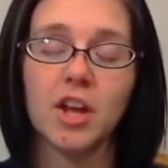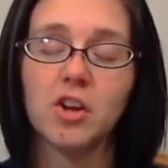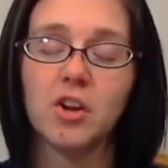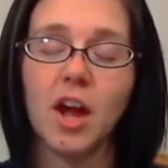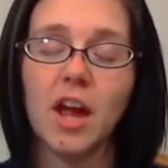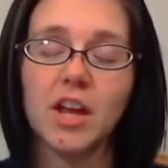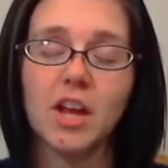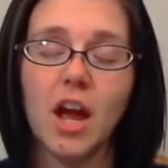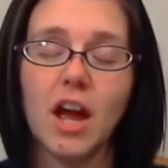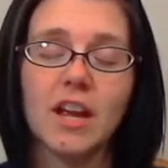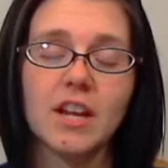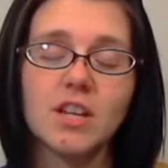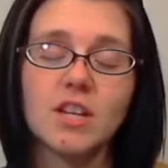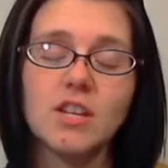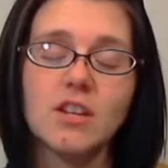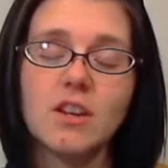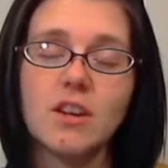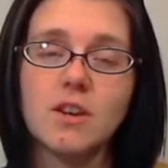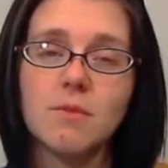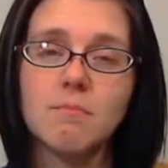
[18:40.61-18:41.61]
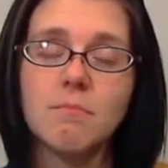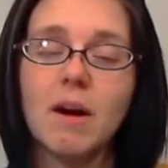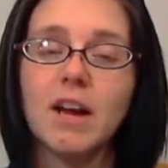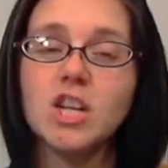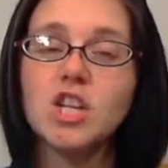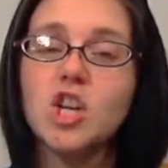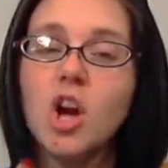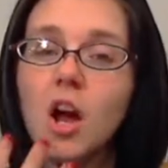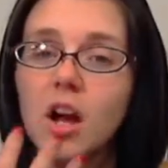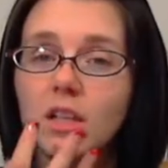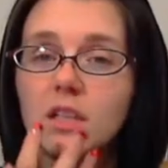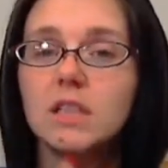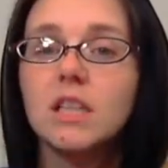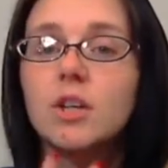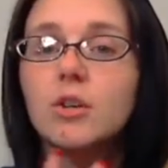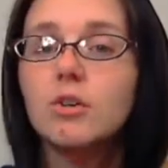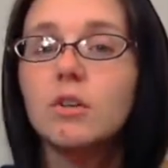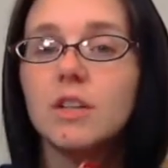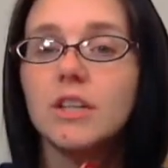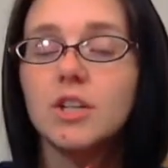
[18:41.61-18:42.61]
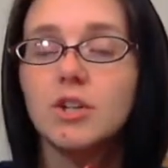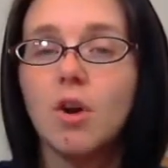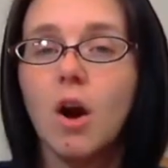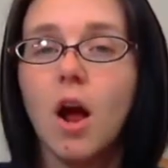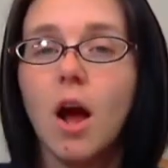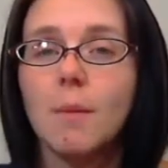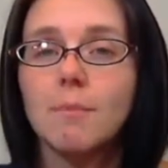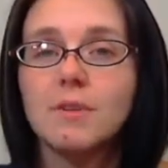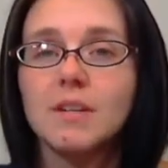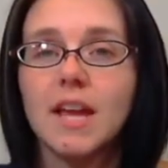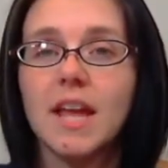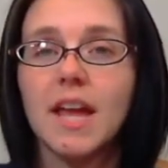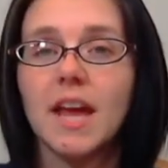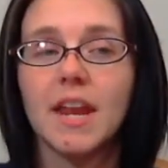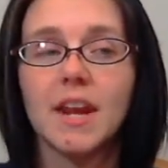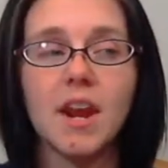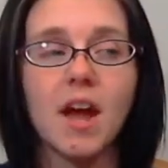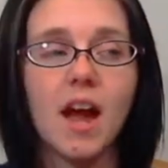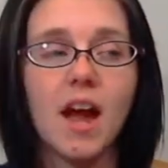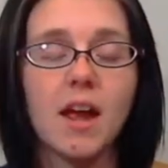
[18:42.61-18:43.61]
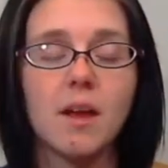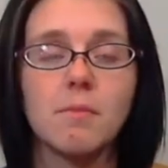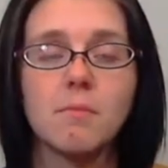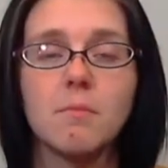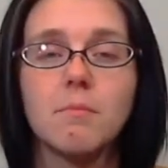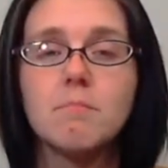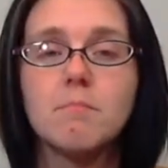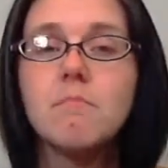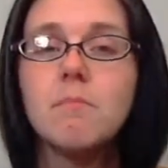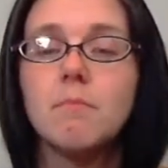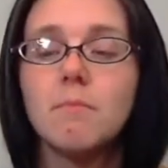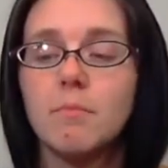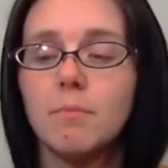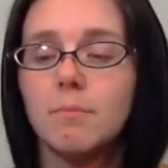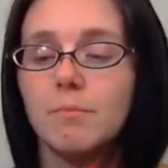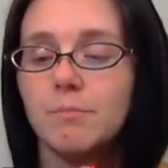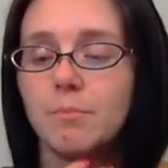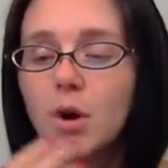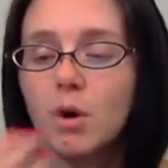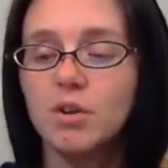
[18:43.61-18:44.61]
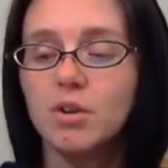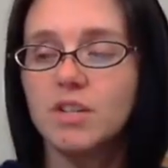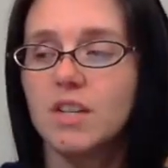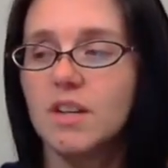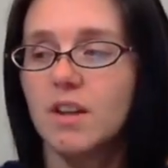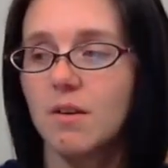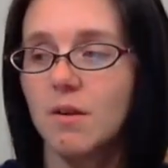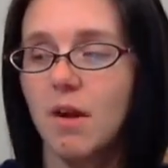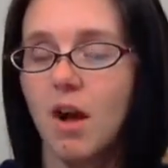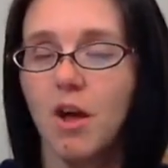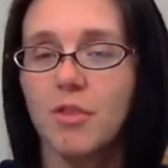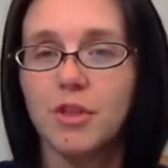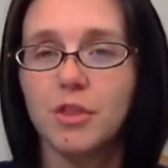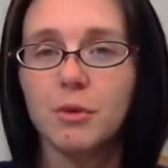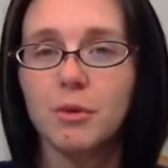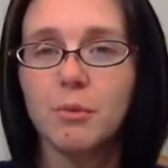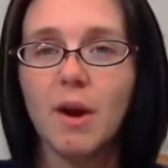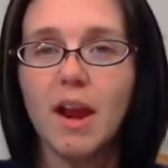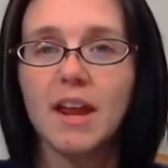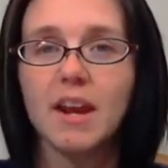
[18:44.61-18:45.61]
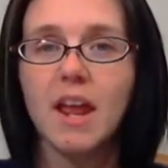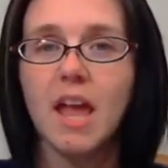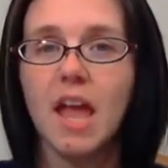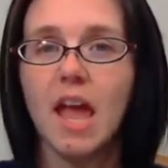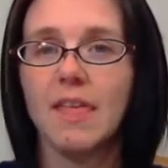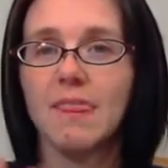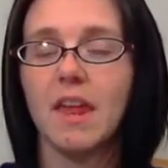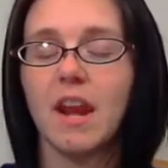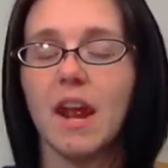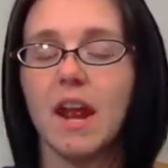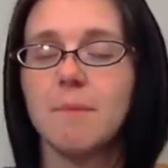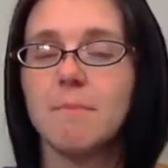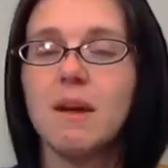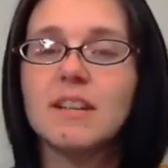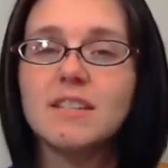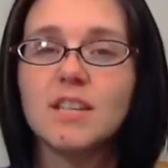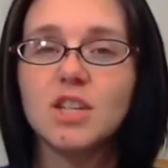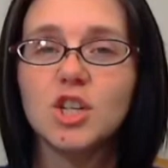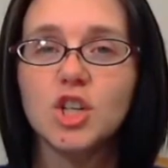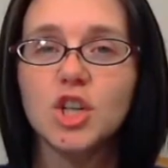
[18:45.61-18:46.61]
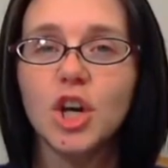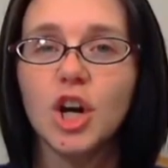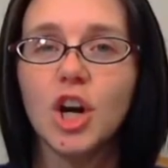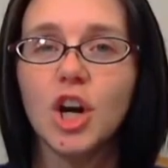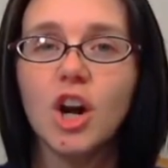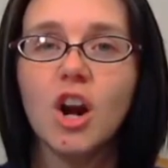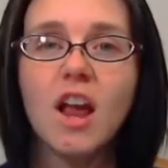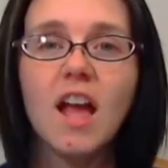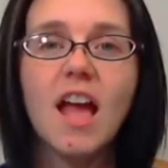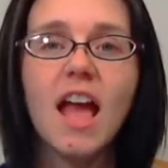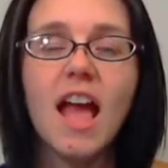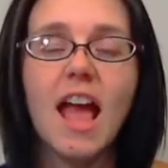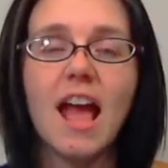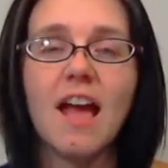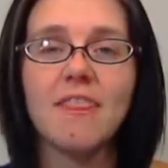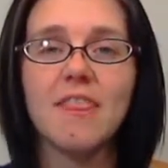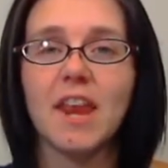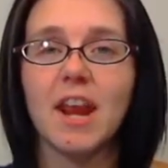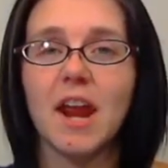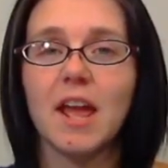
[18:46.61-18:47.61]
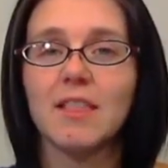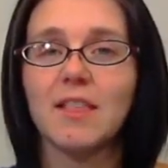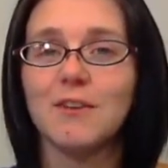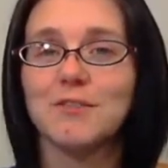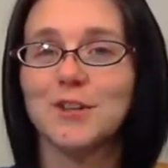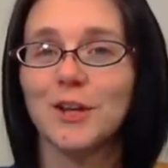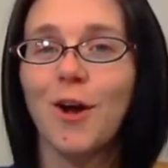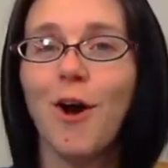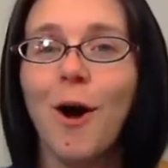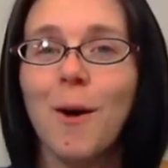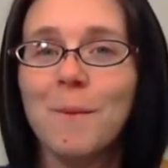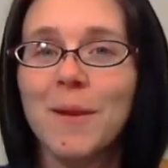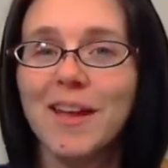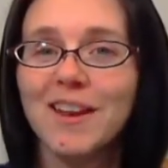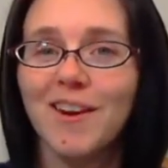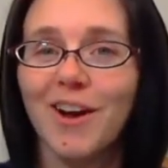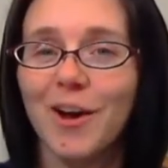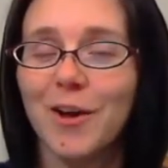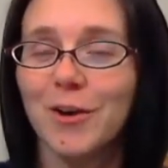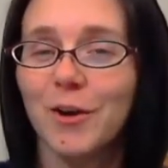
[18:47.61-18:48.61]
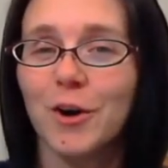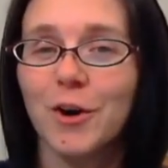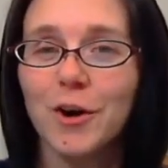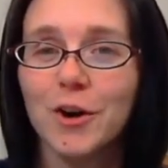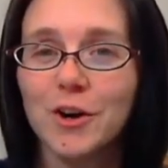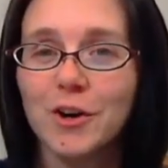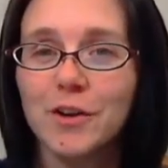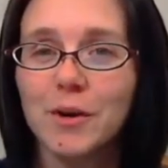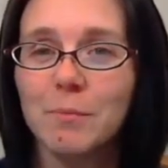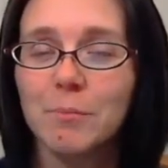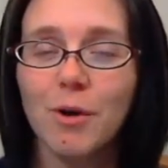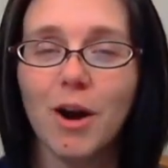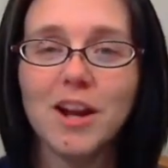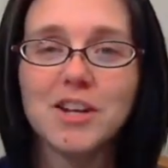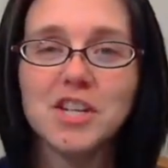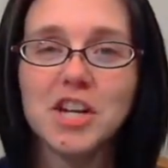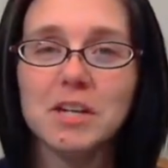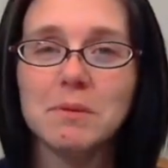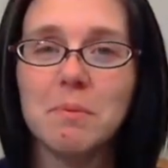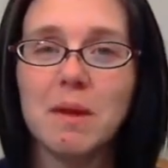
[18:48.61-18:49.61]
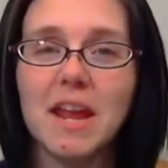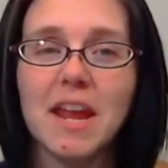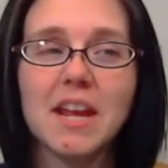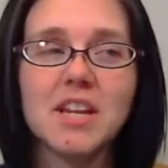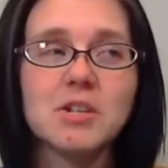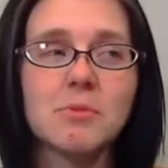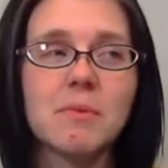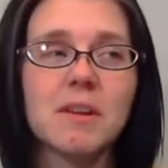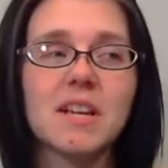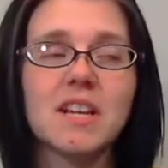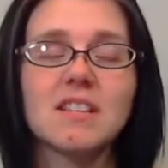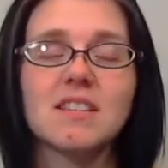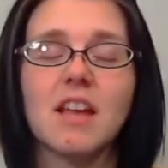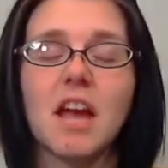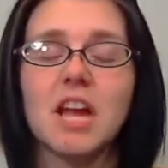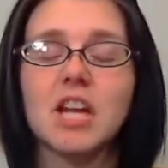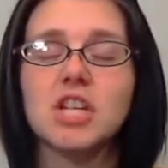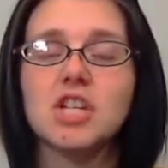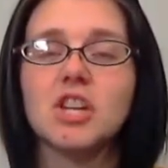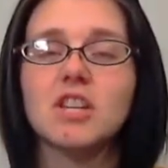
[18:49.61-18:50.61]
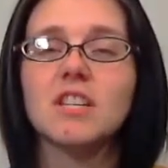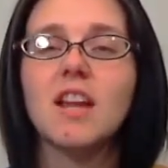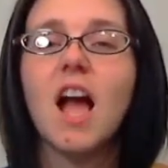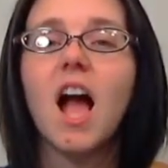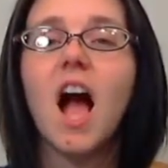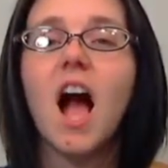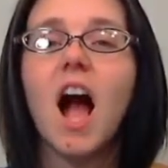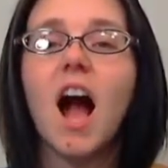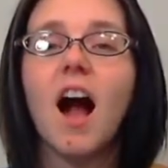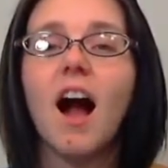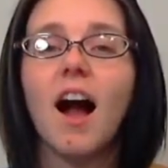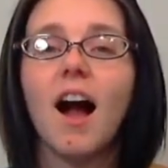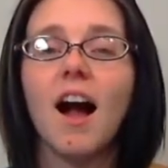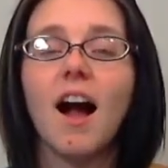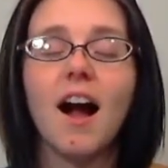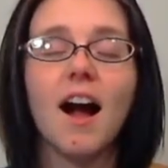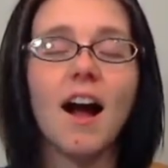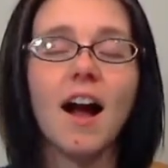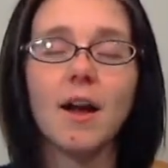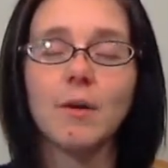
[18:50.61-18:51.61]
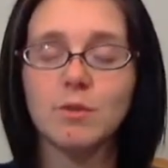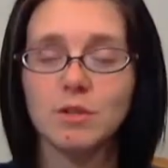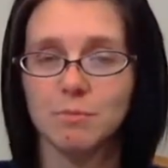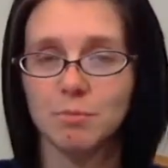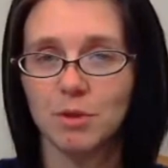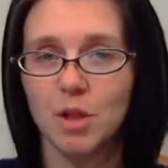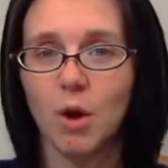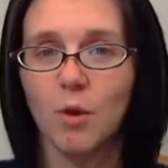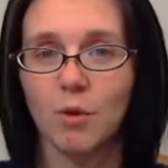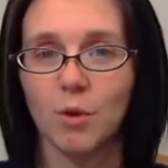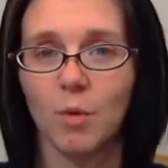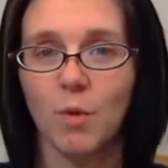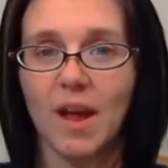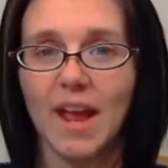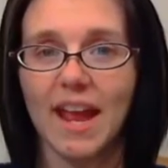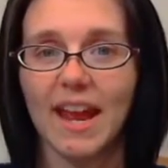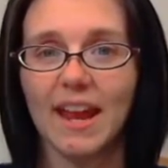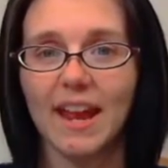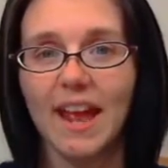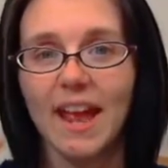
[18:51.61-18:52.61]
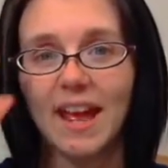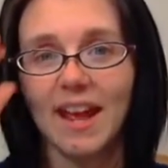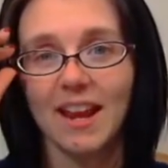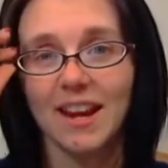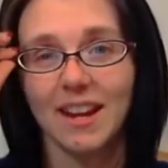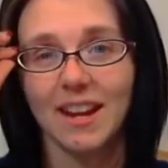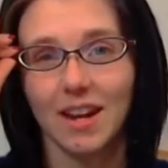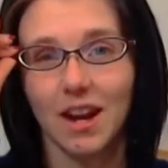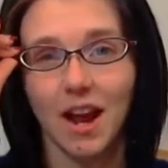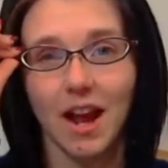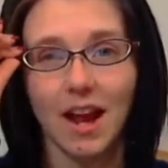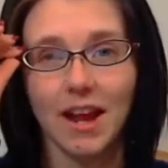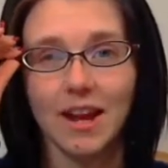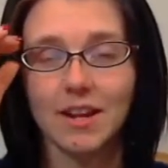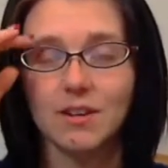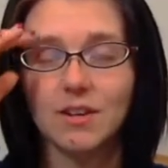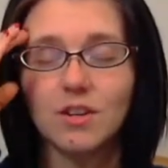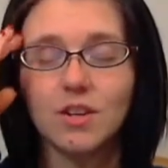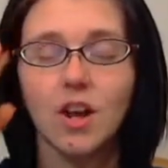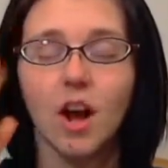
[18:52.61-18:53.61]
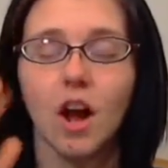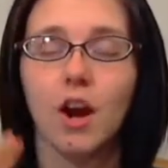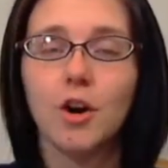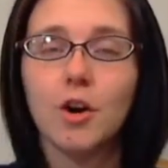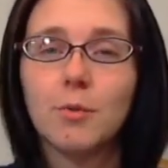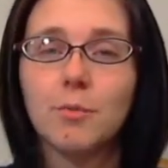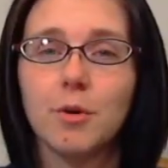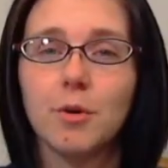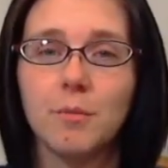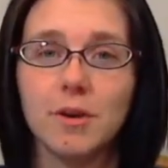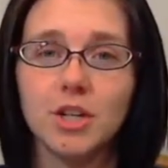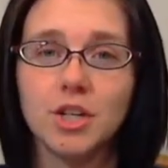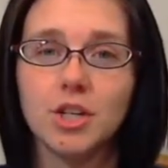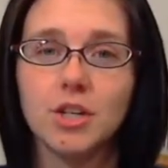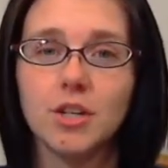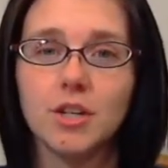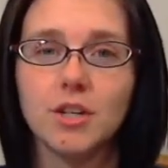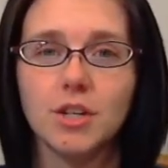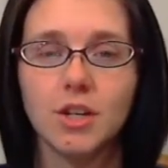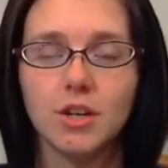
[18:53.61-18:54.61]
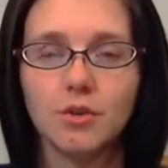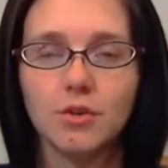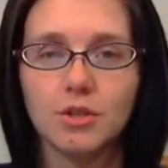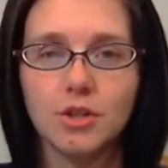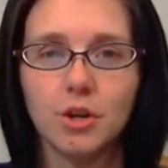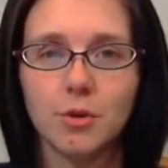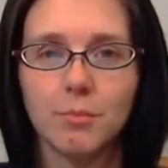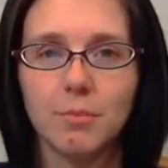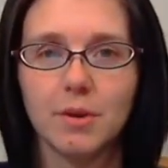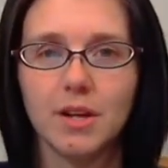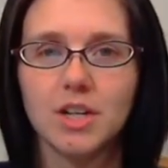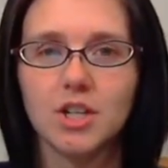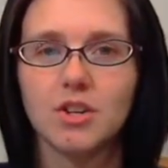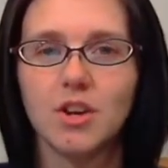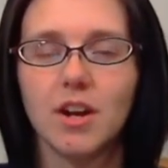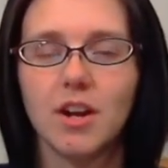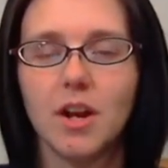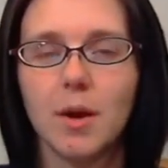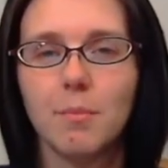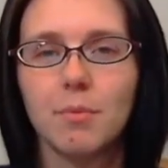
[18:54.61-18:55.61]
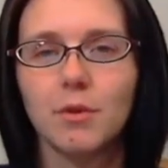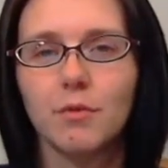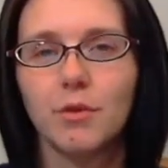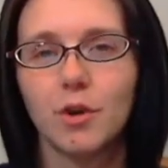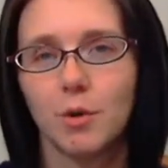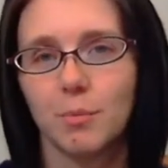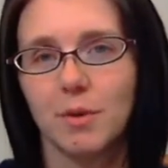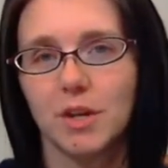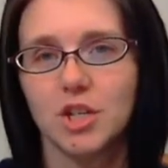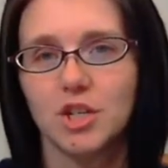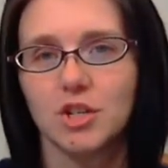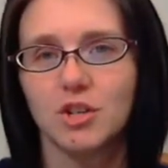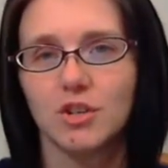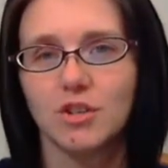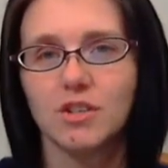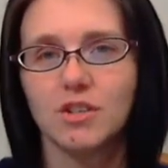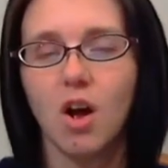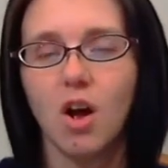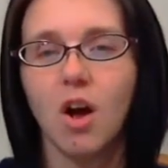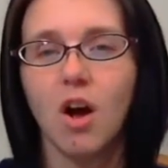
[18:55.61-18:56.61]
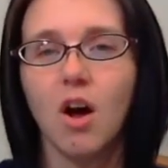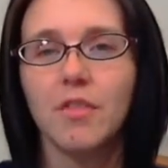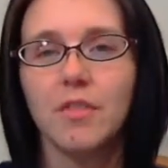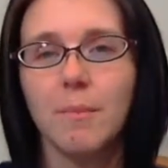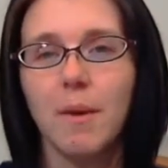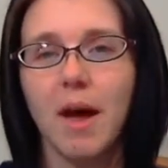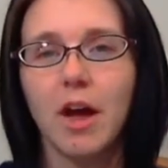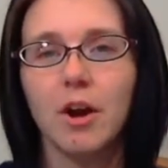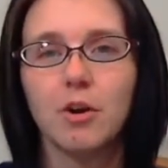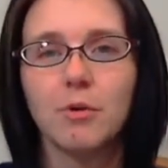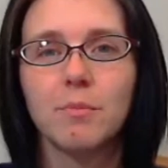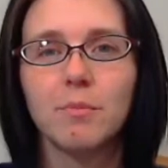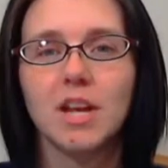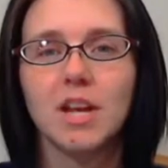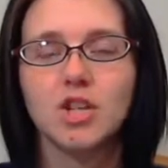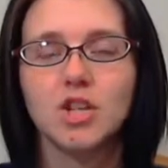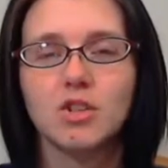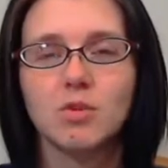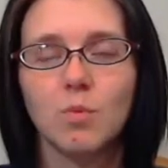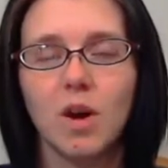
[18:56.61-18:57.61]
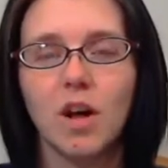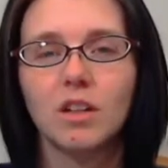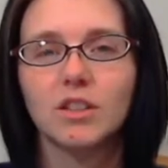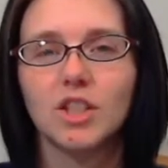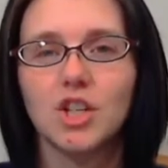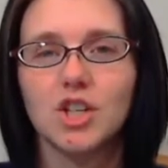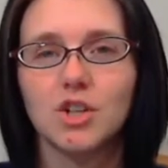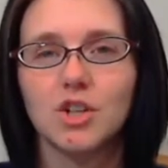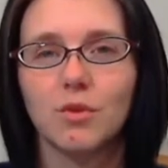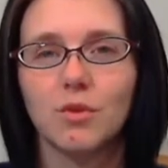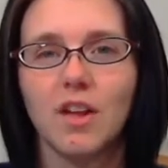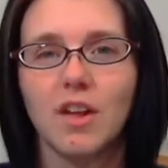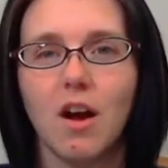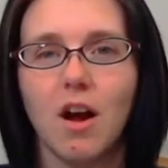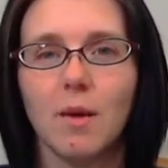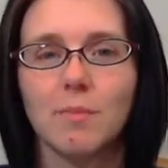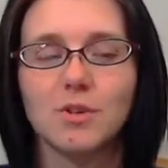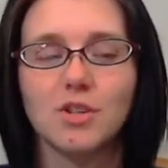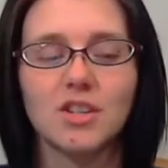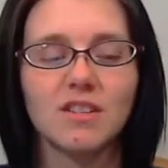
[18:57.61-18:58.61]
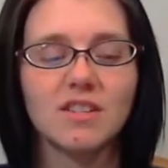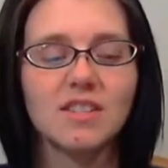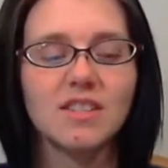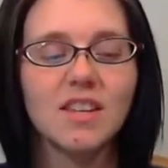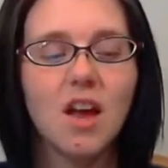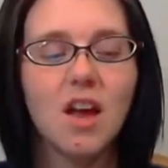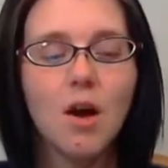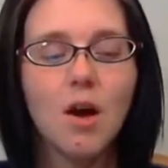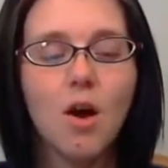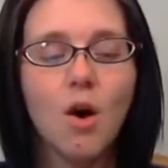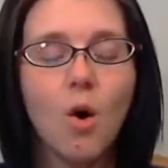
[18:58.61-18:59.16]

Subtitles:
I my jaw literally dropped, and I posted on the thread, and then I messaged her, and then I left a comment on her project page because I was blown away, and I got her permission to use a couple of her pictures on the pattern page as well to show the options.